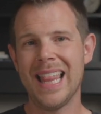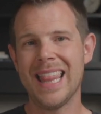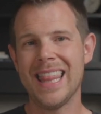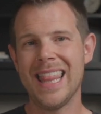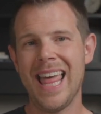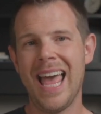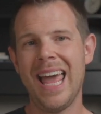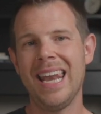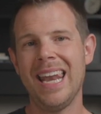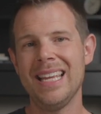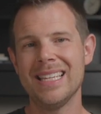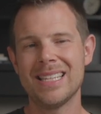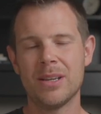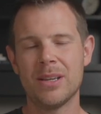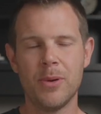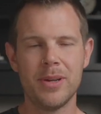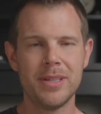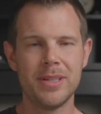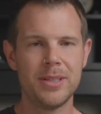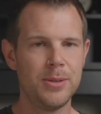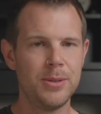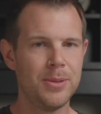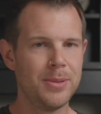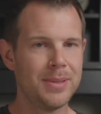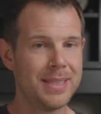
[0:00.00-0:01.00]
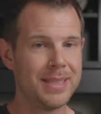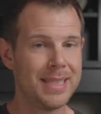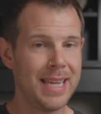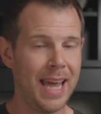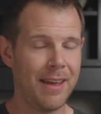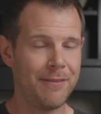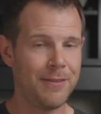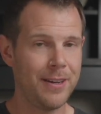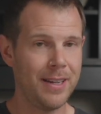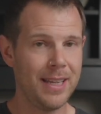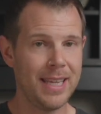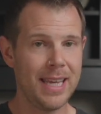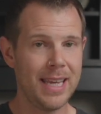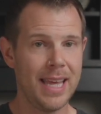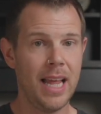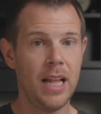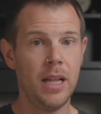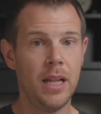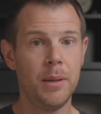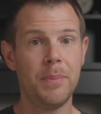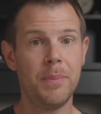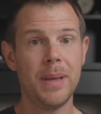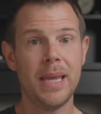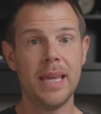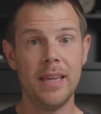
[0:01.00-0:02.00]
that is going to definitely
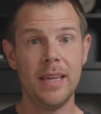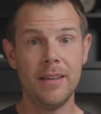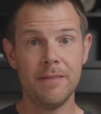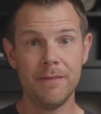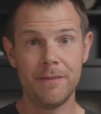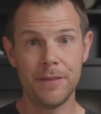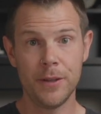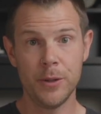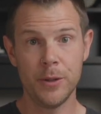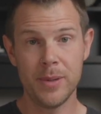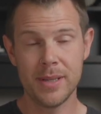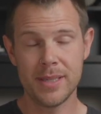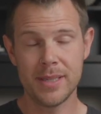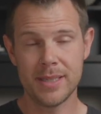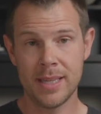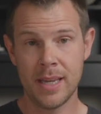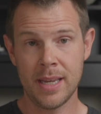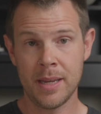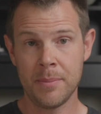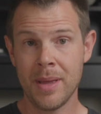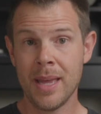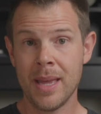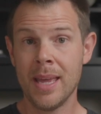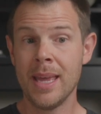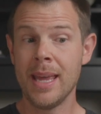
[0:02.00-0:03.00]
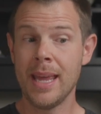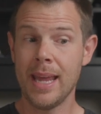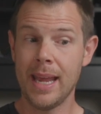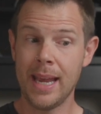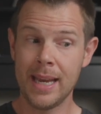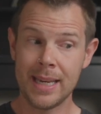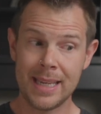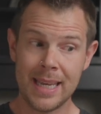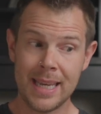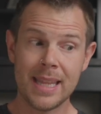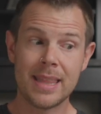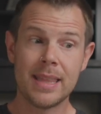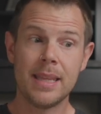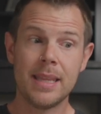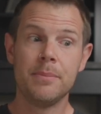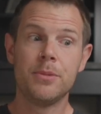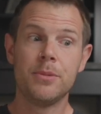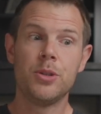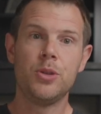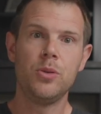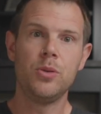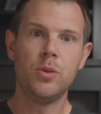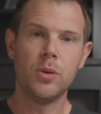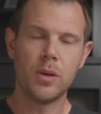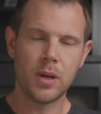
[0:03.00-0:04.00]
help influence them and get them
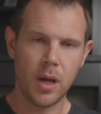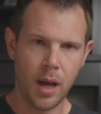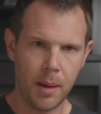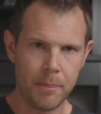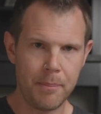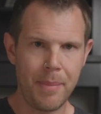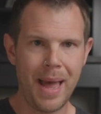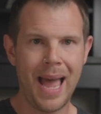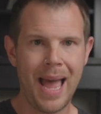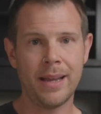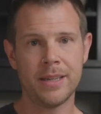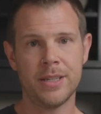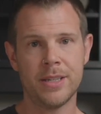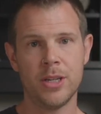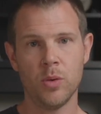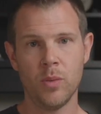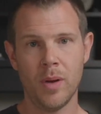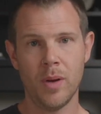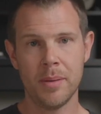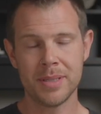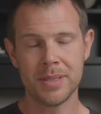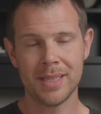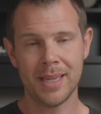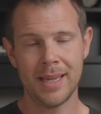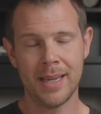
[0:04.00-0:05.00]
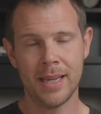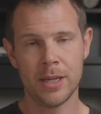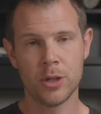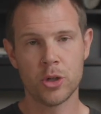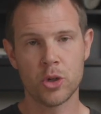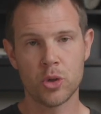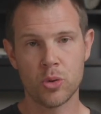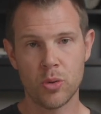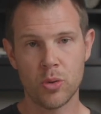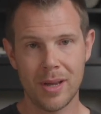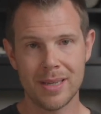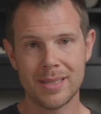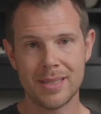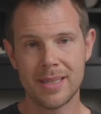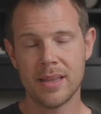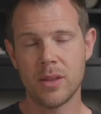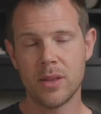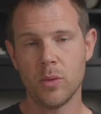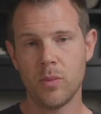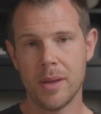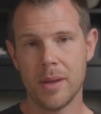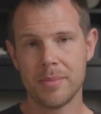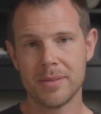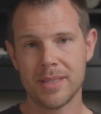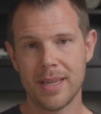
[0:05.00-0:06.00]
to come back to your website, trust that
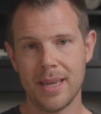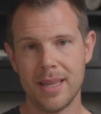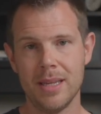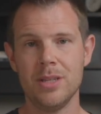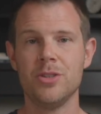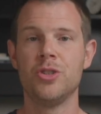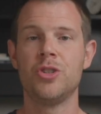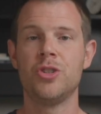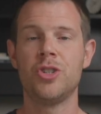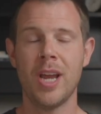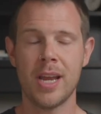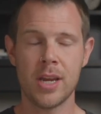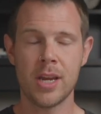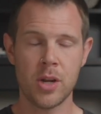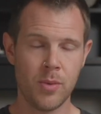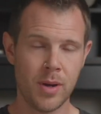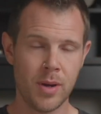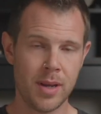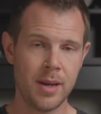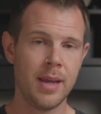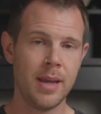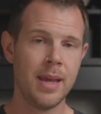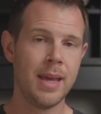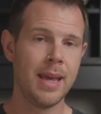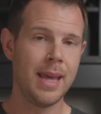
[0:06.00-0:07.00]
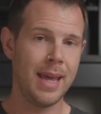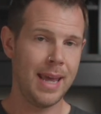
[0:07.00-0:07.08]
the website is genuine,